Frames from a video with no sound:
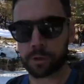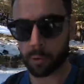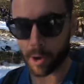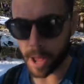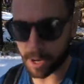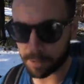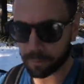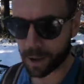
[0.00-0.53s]
So we're
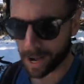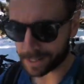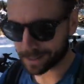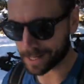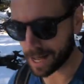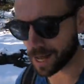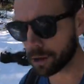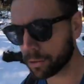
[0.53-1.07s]
heading back
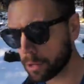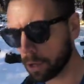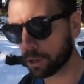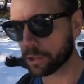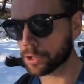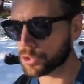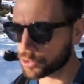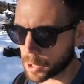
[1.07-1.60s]
down
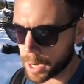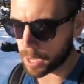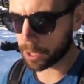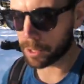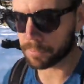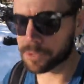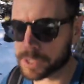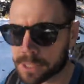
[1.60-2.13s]
on the
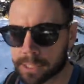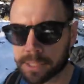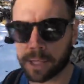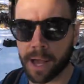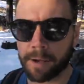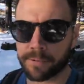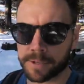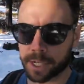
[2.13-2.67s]
trail. I've just
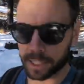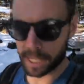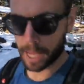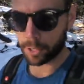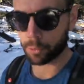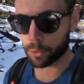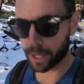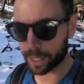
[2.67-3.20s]
left
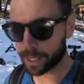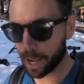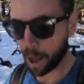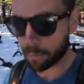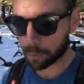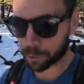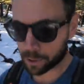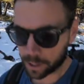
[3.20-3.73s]
Laguna
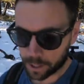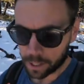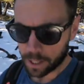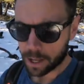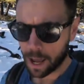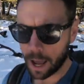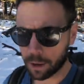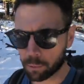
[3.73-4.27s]
Capri
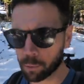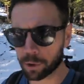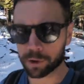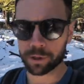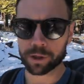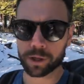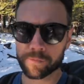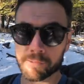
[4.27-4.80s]
and one
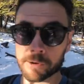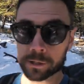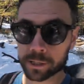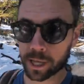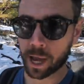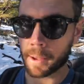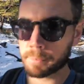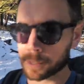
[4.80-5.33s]
of the first
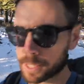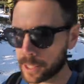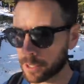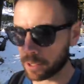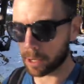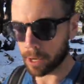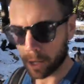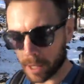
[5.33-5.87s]
camps
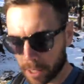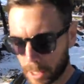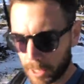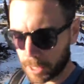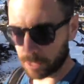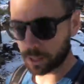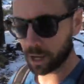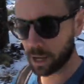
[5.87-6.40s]
here
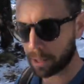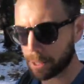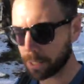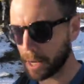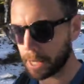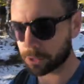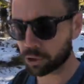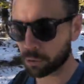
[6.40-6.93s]
in uh, the
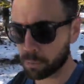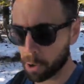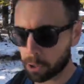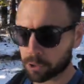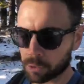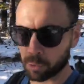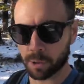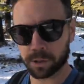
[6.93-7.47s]
national
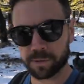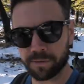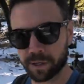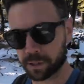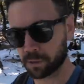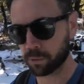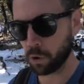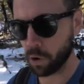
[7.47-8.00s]
park towards
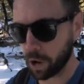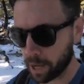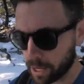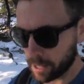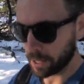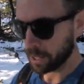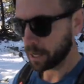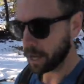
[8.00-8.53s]
Fitzroy.
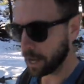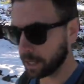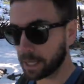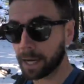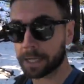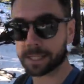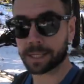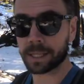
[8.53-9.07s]

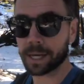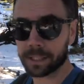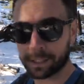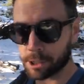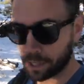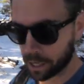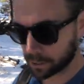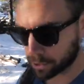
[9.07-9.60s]
Again, it's
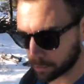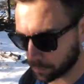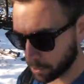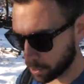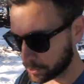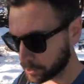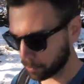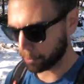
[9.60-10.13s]
Glacier National
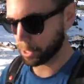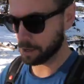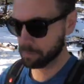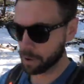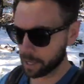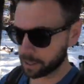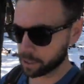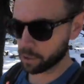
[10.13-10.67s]
Park that we're in in
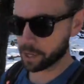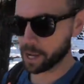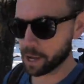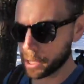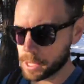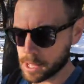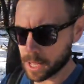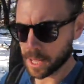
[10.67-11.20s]

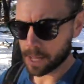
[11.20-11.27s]
Patagonia.